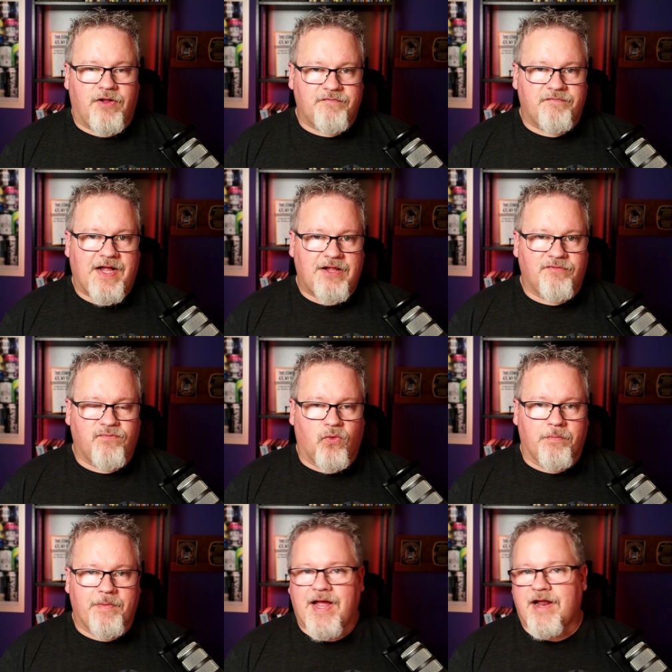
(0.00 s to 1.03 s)
file
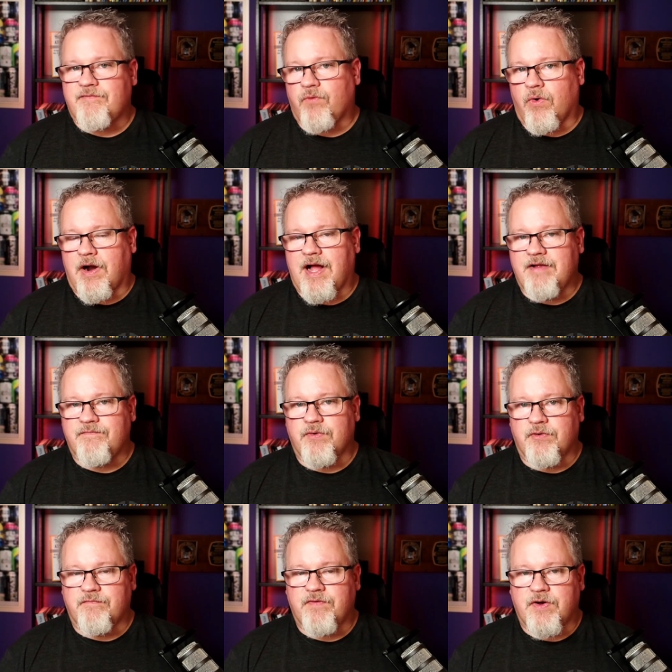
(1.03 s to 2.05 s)
format for
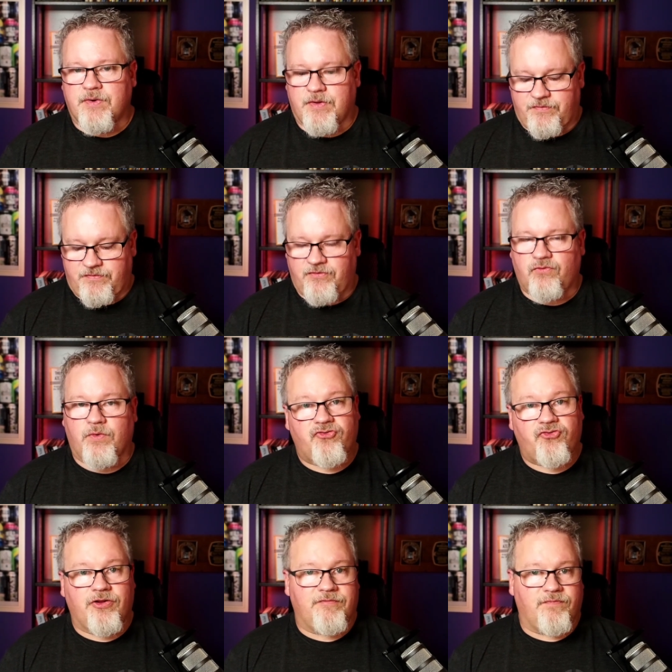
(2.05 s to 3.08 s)
iPhone photos. It
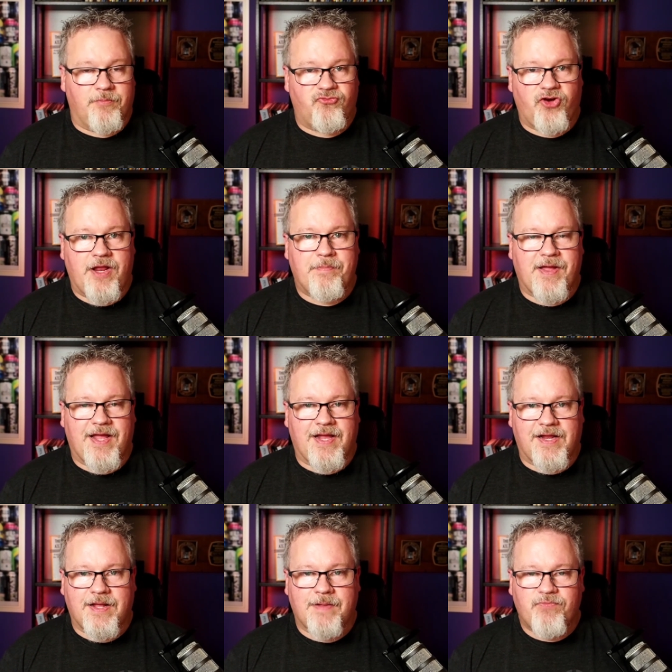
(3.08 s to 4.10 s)
switched it from
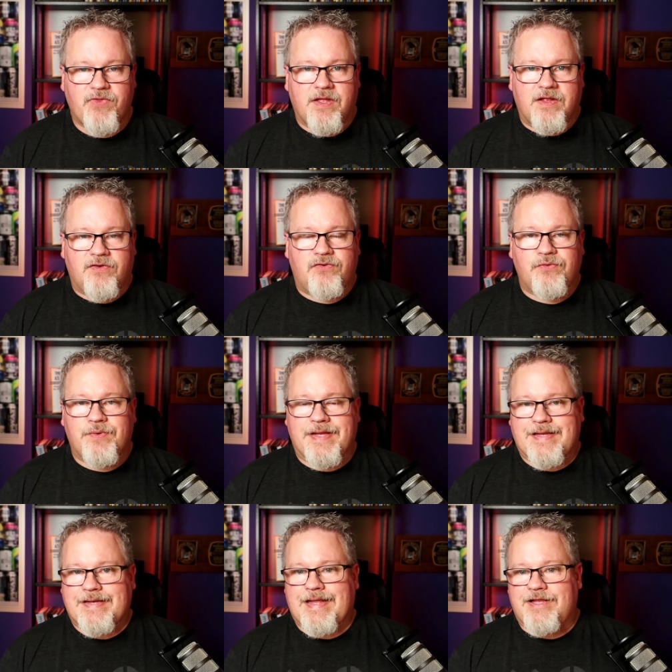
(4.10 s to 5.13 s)
JPEG to
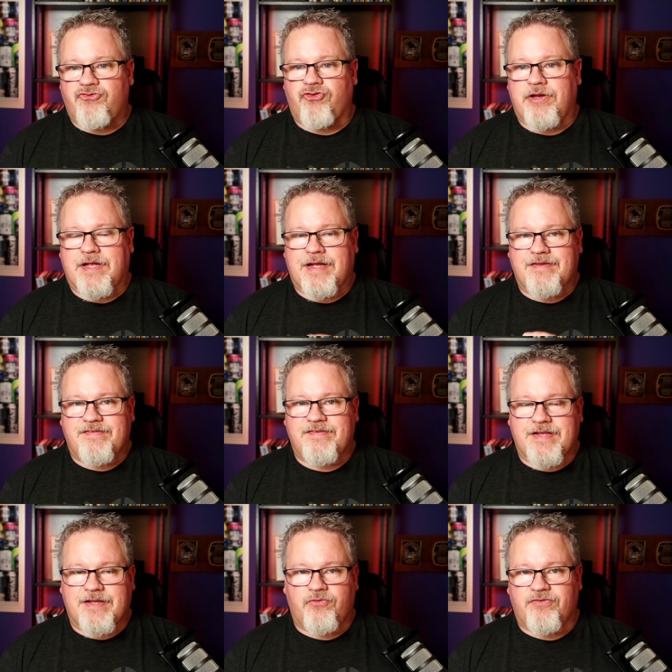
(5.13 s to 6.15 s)

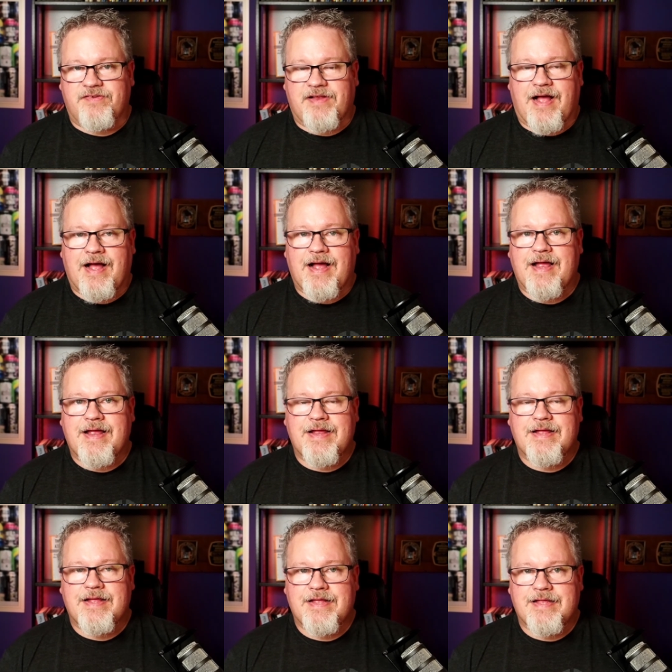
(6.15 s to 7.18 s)
HEIC, which is a high
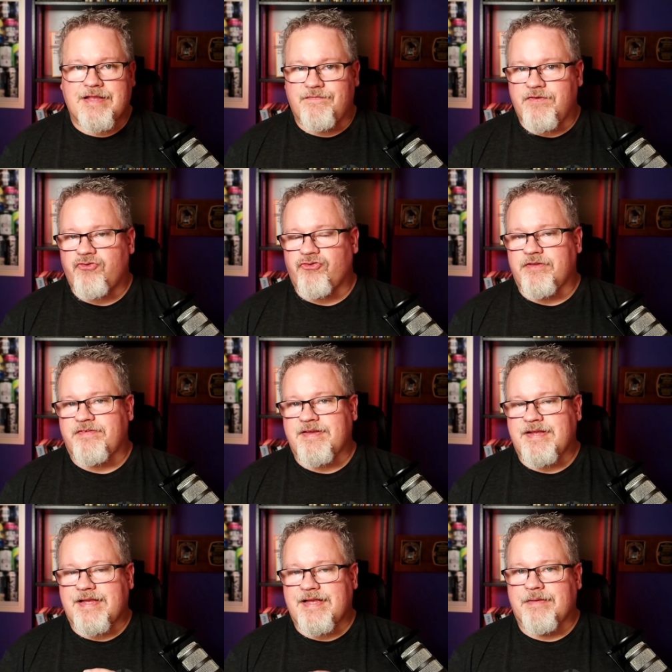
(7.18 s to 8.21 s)

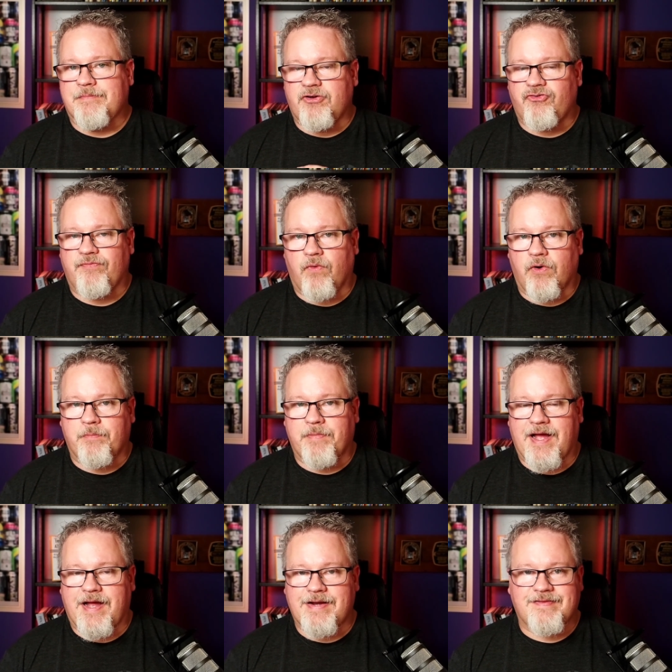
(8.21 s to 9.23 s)
efficiency image
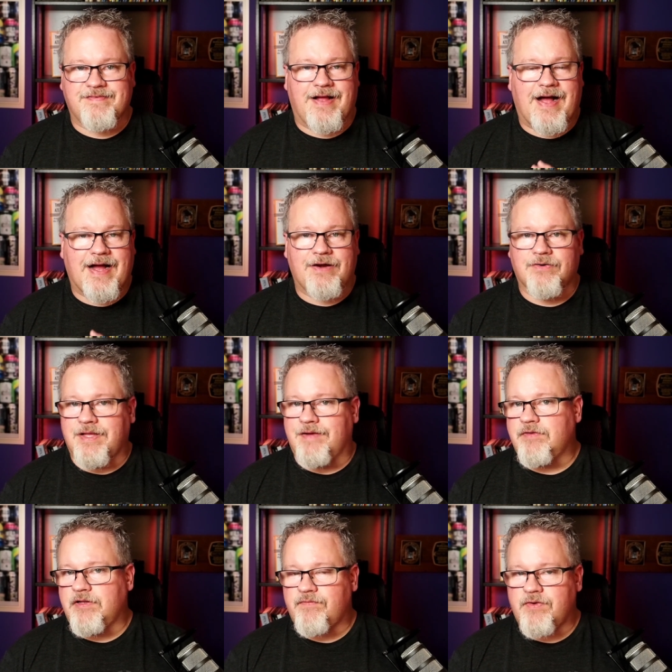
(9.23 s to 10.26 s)
format. It's a higher
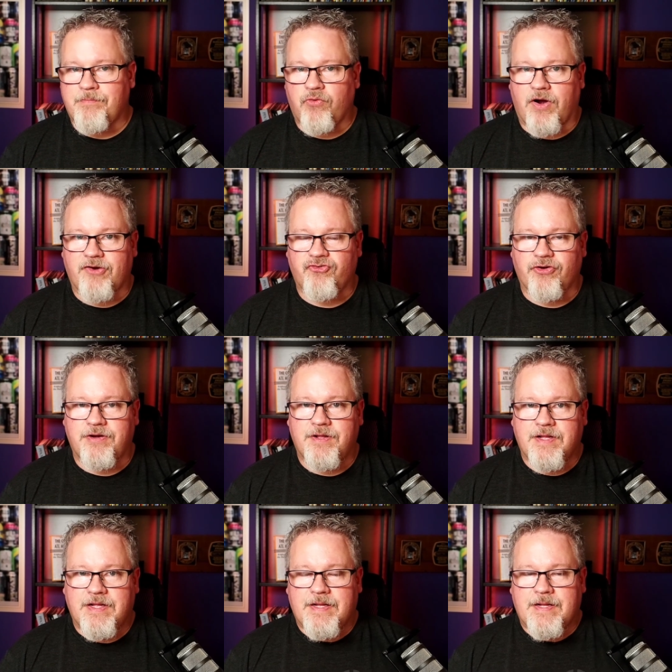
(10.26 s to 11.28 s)
level of compression.
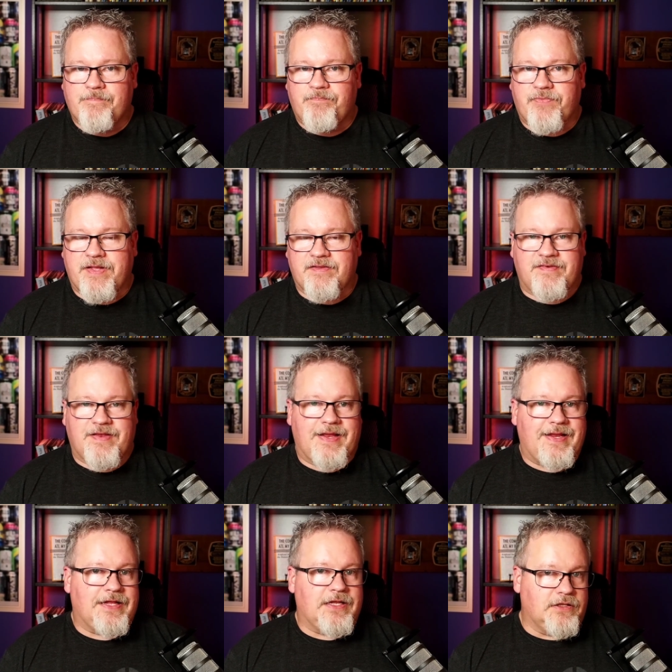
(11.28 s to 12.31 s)
It's
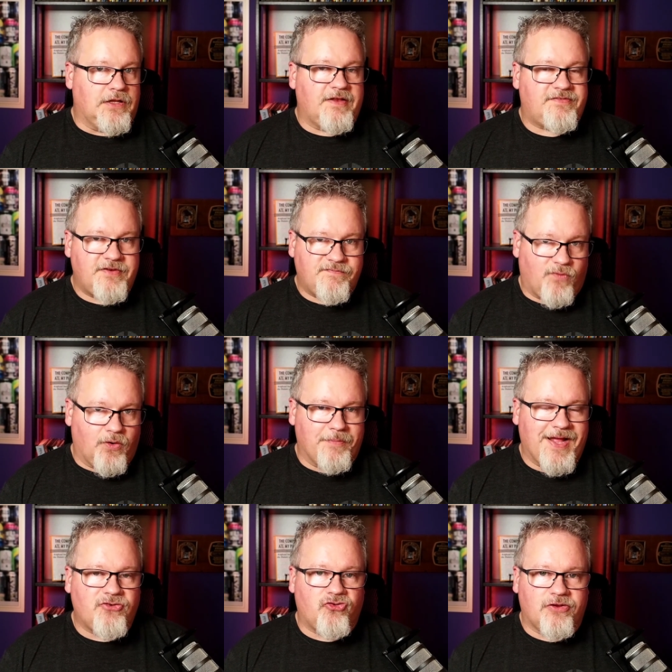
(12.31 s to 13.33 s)
a lossy
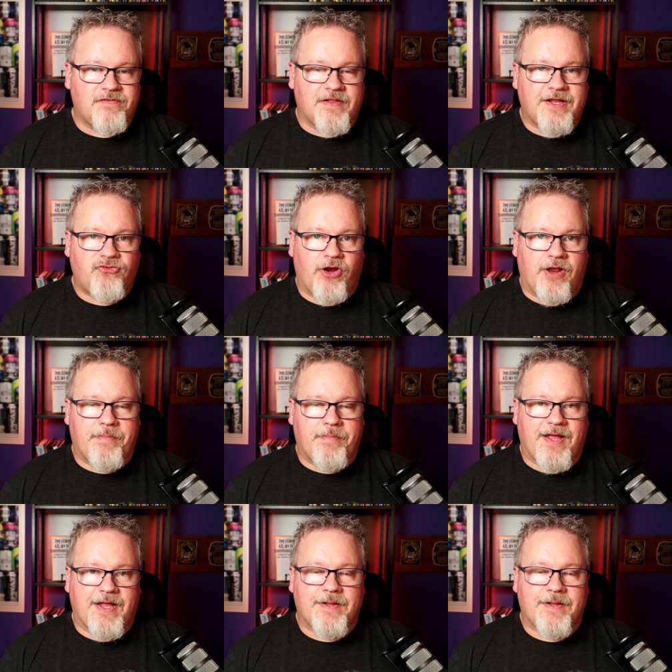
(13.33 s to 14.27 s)
format, just like JPEG,